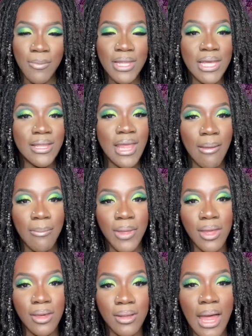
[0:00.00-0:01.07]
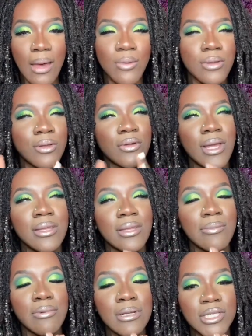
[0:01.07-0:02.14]
and hit that bell, I would greatly
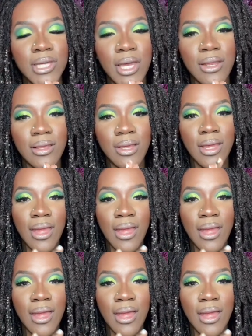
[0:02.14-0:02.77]
appreciate it.